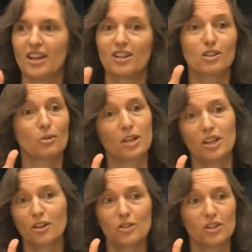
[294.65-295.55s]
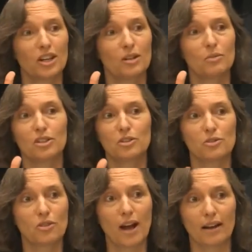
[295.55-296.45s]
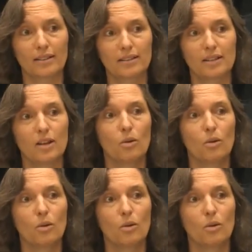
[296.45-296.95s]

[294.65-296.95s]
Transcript: so we negotiated with two tracks.